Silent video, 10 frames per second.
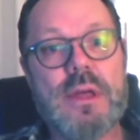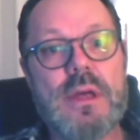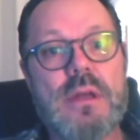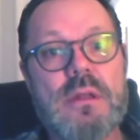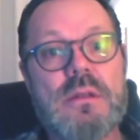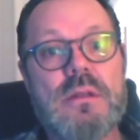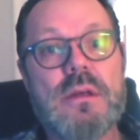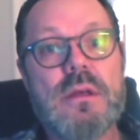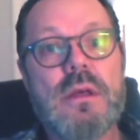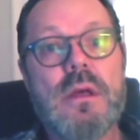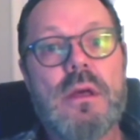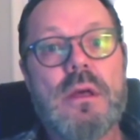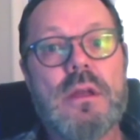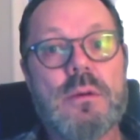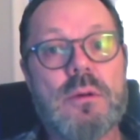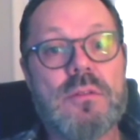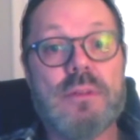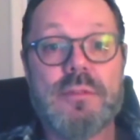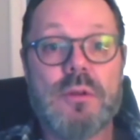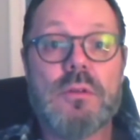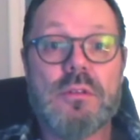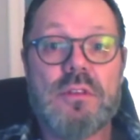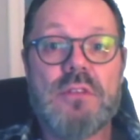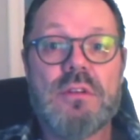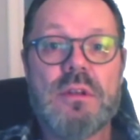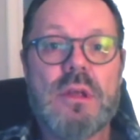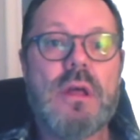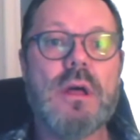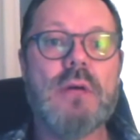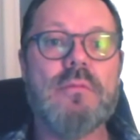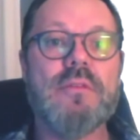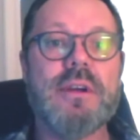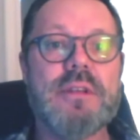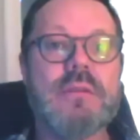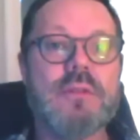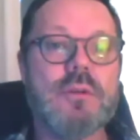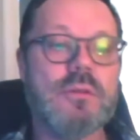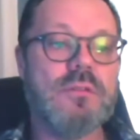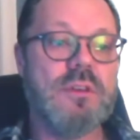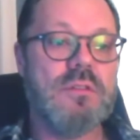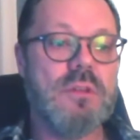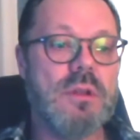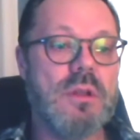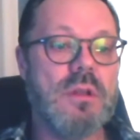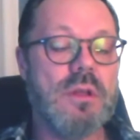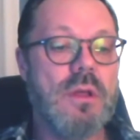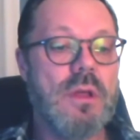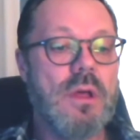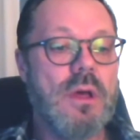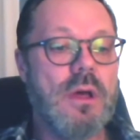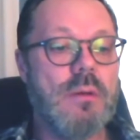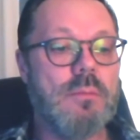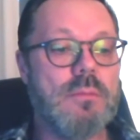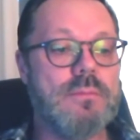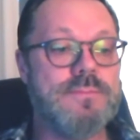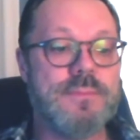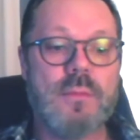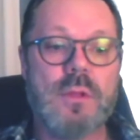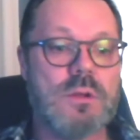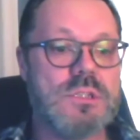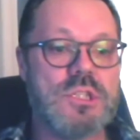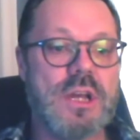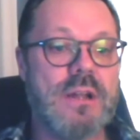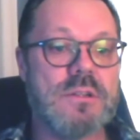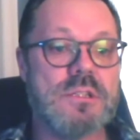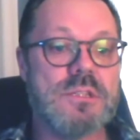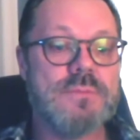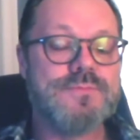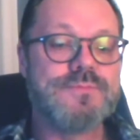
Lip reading: And, you know, it's a difficult decision, very difficult decision, and lots of challenges.